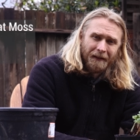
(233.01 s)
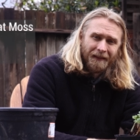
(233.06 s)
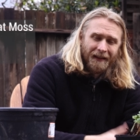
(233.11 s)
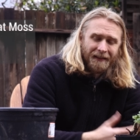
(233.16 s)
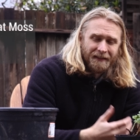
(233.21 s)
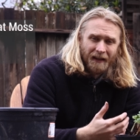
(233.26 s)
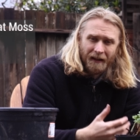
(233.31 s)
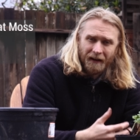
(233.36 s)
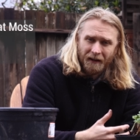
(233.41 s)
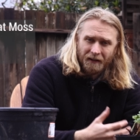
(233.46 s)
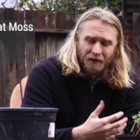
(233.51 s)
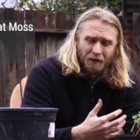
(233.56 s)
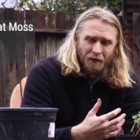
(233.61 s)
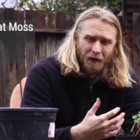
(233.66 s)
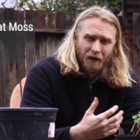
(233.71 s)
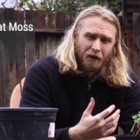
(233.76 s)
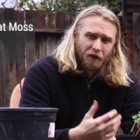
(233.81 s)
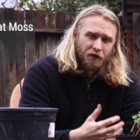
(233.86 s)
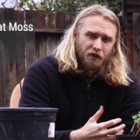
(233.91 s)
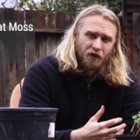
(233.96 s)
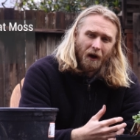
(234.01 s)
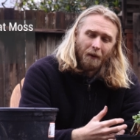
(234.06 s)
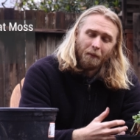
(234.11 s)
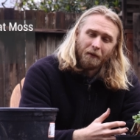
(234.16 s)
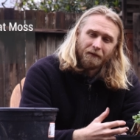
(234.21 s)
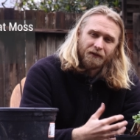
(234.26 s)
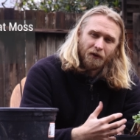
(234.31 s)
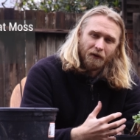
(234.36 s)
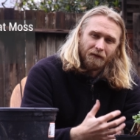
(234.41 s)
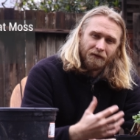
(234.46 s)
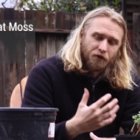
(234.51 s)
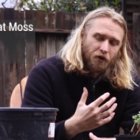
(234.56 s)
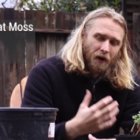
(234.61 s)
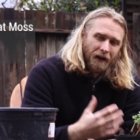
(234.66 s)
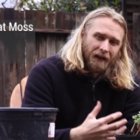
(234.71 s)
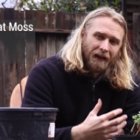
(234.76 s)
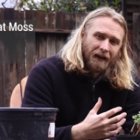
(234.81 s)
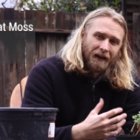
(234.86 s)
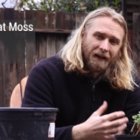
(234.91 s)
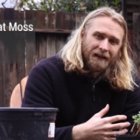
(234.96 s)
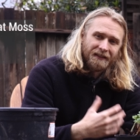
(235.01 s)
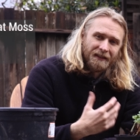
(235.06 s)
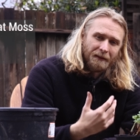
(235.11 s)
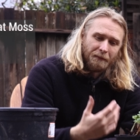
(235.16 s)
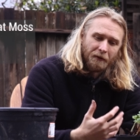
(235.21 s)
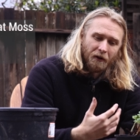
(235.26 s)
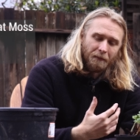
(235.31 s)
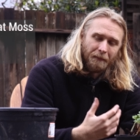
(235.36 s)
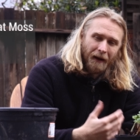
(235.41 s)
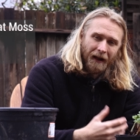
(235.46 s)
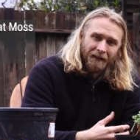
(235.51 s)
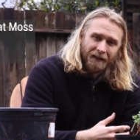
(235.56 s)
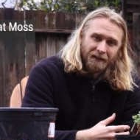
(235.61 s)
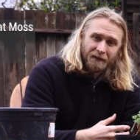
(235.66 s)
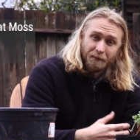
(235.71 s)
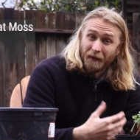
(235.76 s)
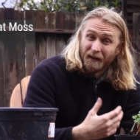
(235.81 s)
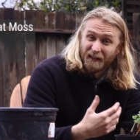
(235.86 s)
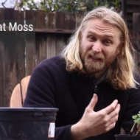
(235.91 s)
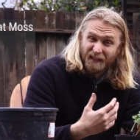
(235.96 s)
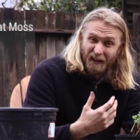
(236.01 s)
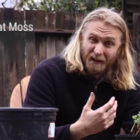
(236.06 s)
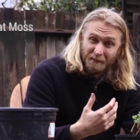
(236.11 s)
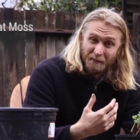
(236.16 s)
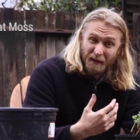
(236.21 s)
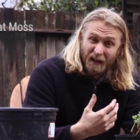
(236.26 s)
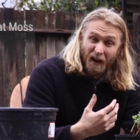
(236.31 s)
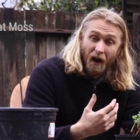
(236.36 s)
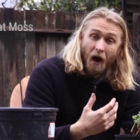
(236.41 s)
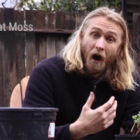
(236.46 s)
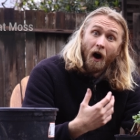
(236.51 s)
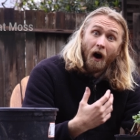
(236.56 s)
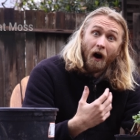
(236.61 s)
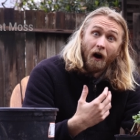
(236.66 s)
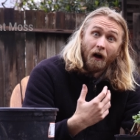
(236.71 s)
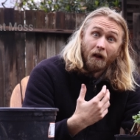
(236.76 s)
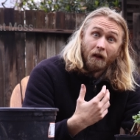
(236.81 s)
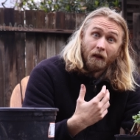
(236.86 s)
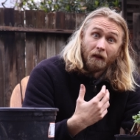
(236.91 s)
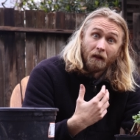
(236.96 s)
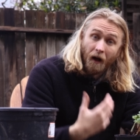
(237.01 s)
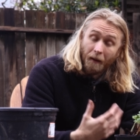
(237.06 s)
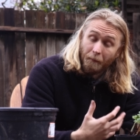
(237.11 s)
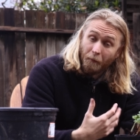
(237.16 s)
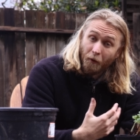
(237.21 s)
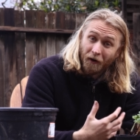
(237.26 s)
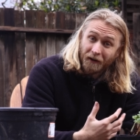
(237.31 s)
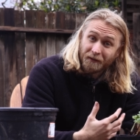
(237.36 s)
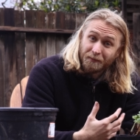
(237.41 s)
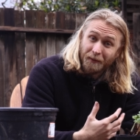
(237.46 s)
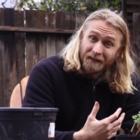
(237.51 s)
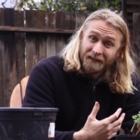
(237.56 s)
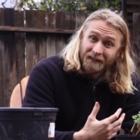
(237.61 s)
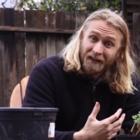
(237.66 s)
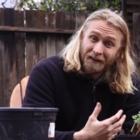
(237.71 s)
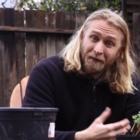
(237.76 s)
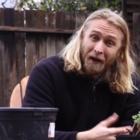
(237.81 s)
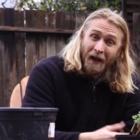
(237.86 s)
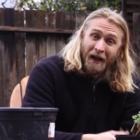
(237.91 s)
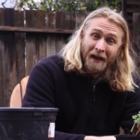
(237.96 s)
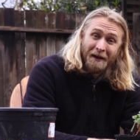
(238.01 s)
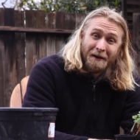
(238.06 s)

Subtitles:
And that's gonna do a good job of sort of striking a similar balance, but it's gonna be a lot more expensive